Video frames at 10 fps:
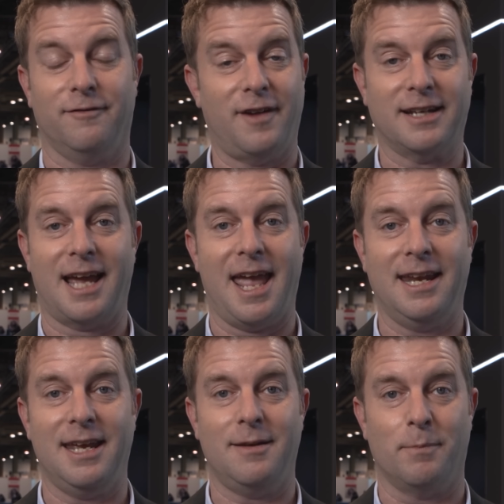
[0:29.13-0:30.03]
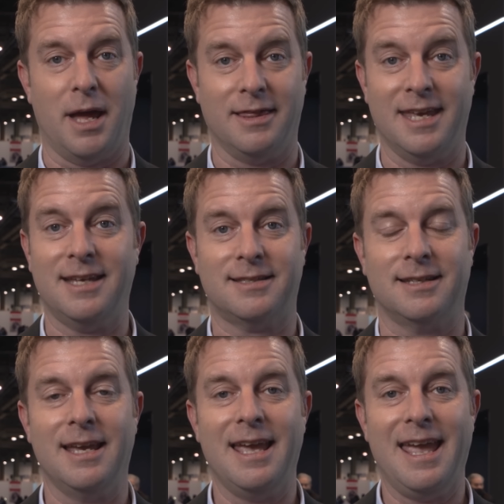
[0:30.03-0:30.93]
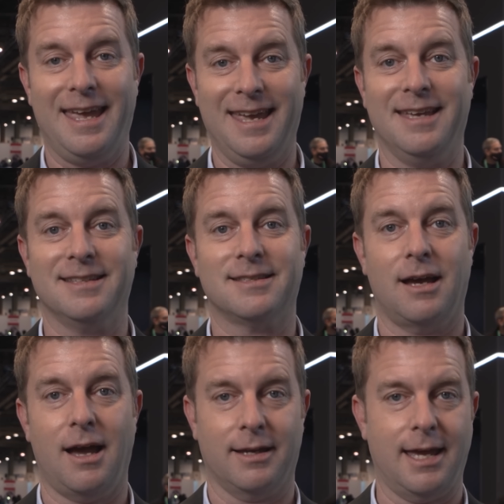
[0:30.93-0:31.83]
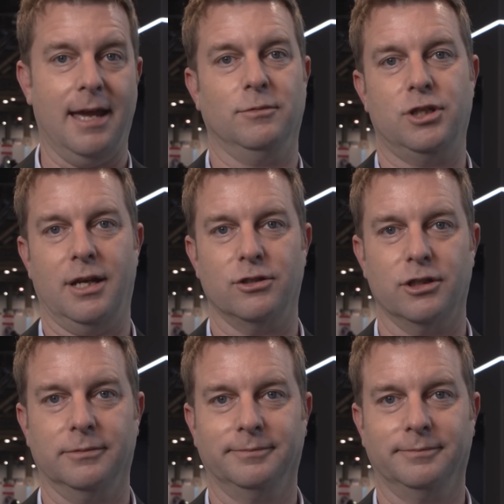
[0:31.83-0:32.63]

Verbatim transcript: In fact, I hate it, but this is a game changer.